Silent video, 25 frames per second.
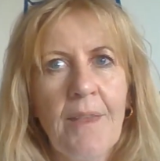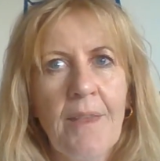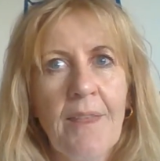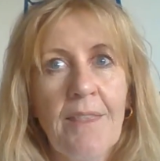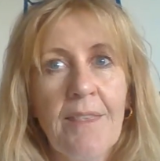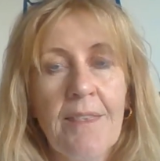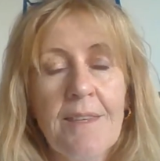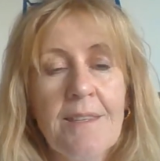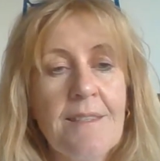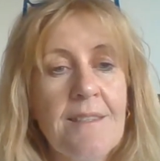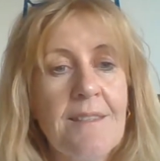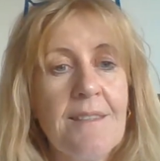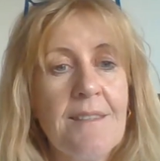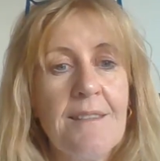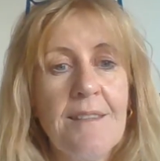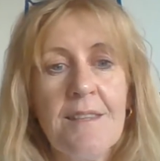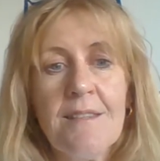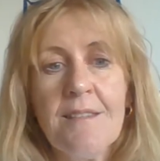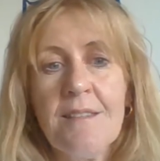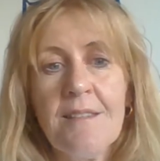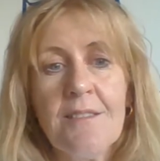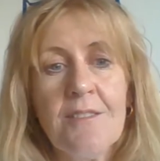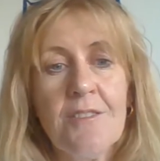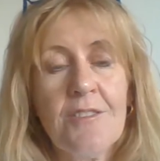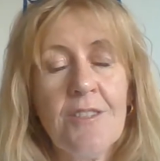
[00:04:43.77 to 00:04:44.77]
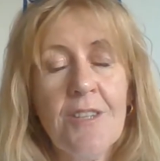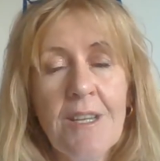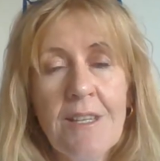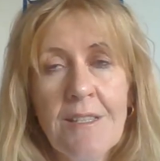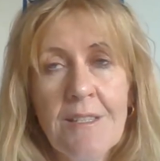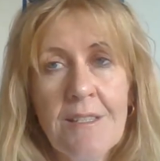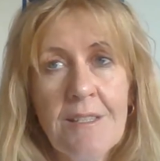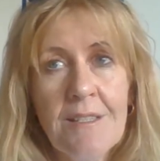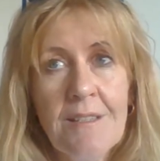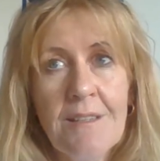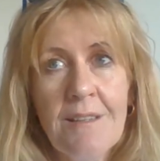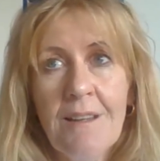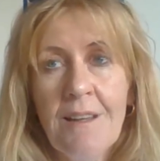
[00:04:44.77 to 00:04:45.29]
This is
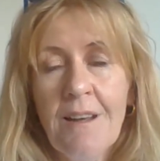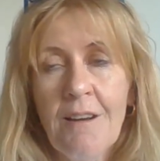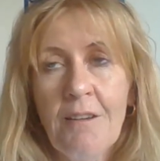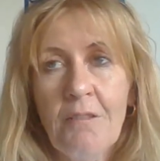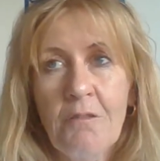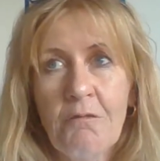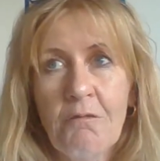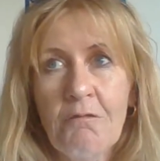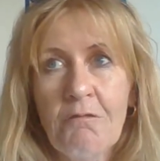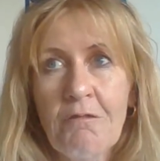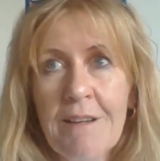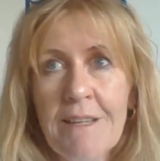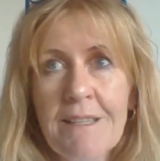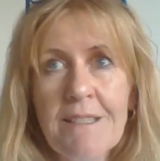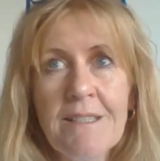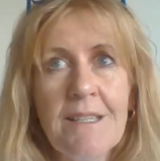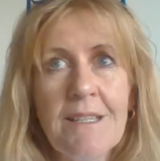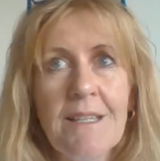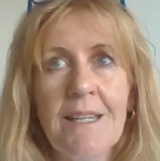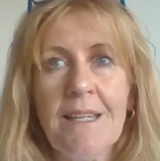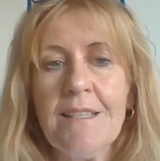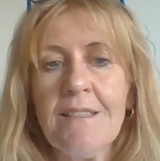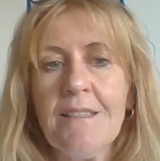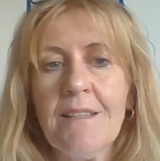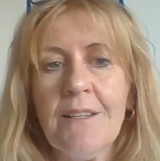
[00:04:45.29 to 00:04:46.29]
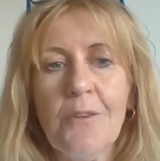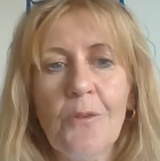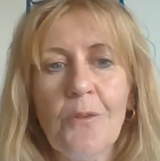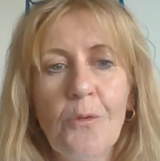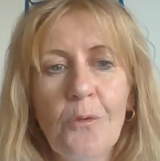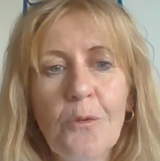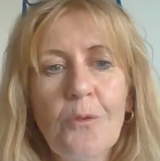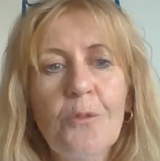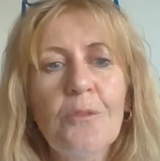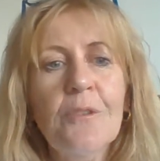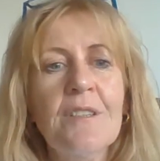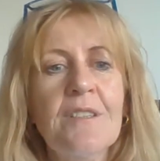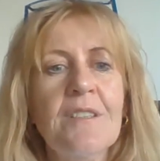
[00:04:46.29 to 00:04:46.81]
just resonating
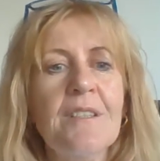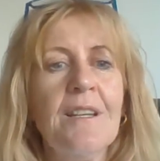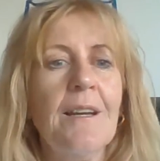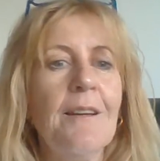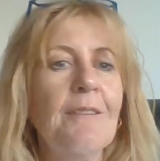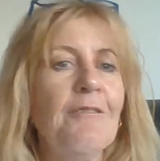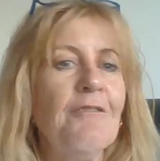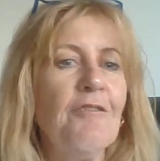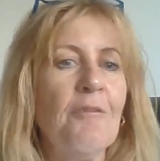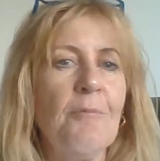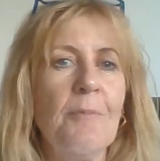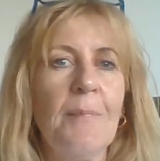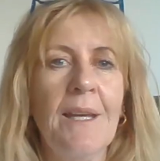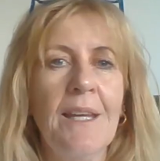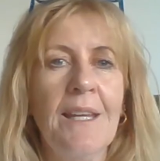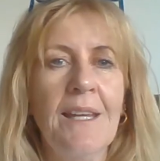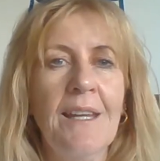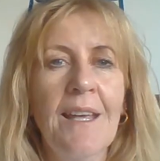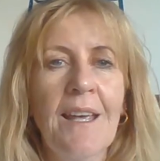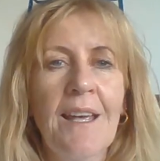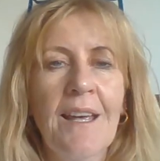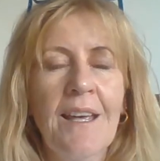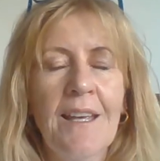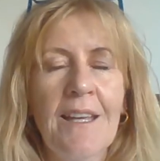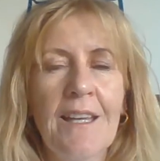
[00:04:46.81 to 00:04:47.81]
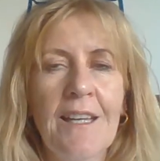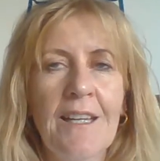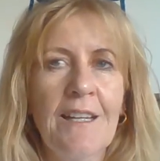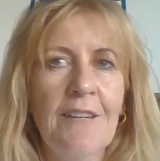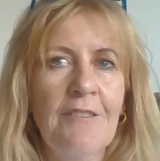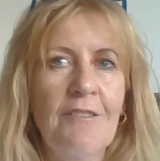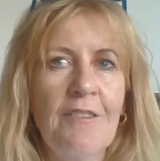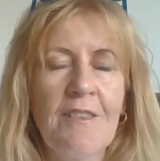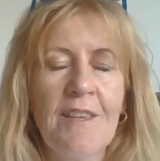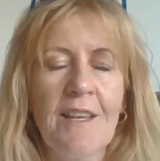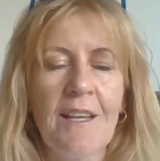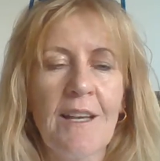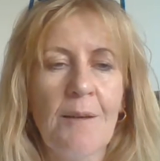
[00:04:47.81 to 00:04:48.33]
all the time for me in
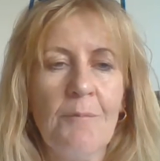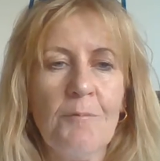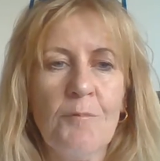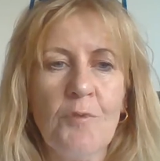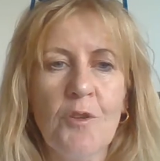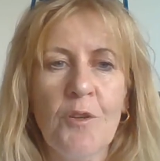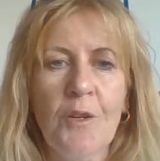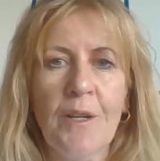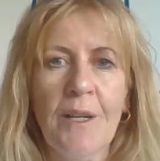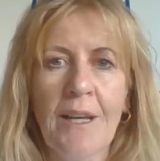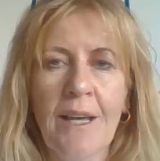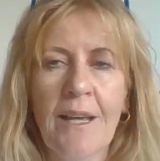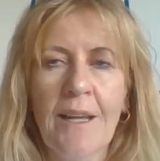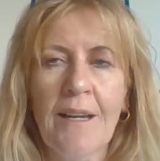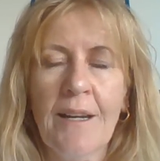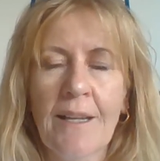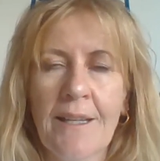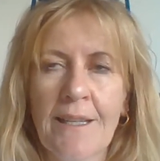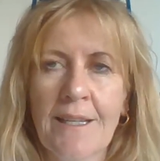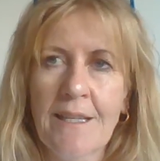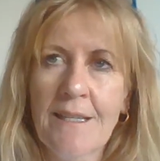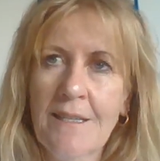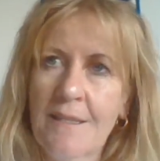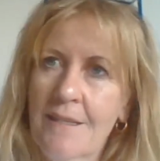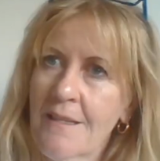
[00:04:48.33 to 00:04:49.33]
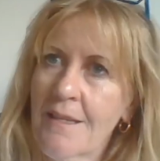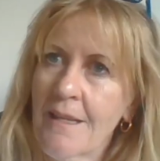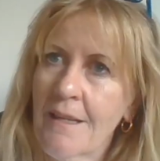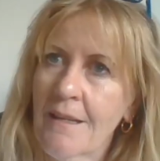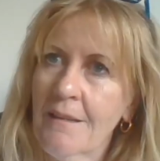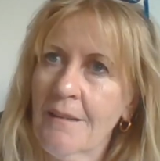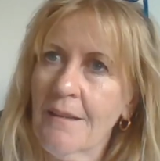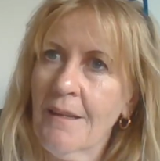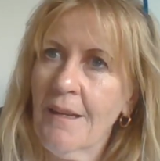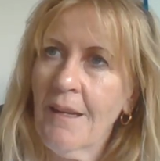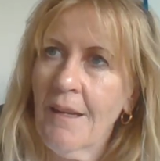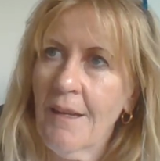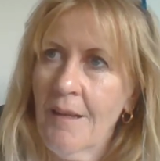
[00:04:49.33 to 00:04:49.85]
everything I'm doing, and I guess that
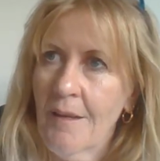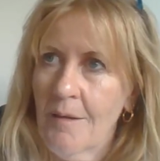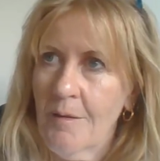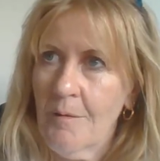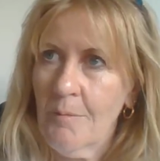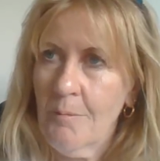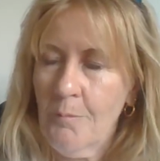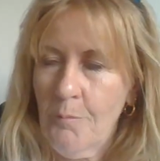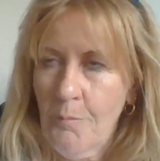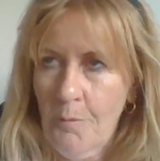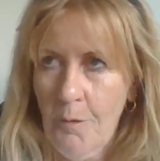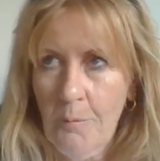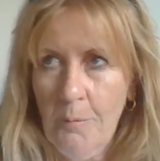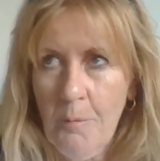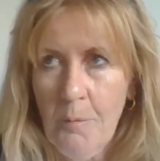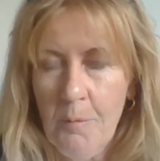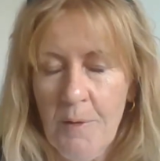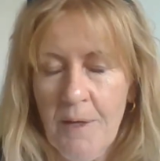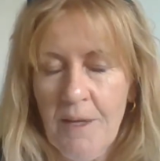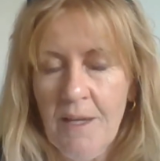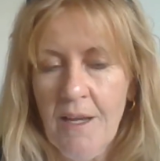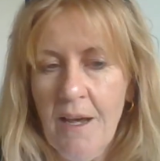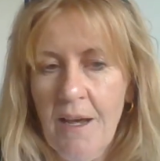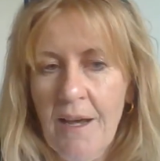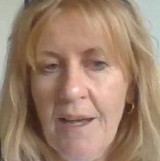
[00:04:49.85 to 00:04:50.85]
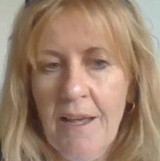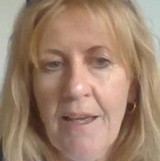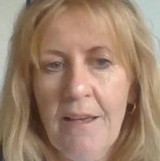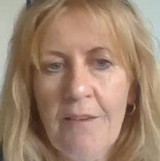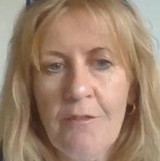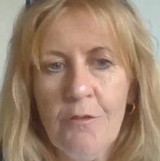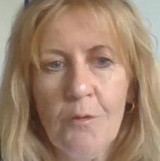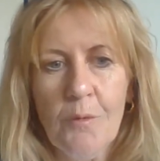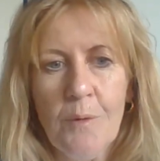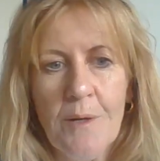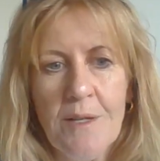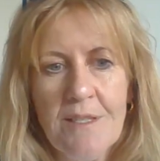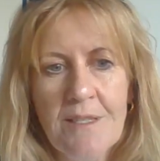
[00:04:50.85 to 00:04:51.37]
probably I have
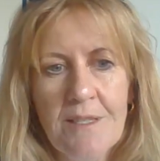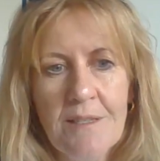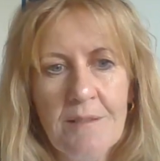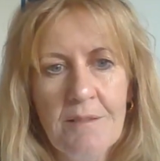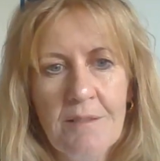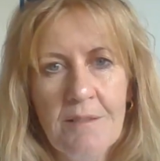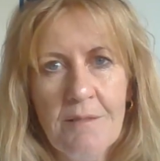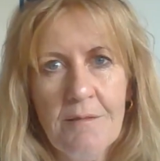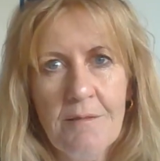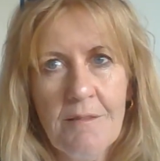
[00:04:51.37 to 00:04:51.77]
always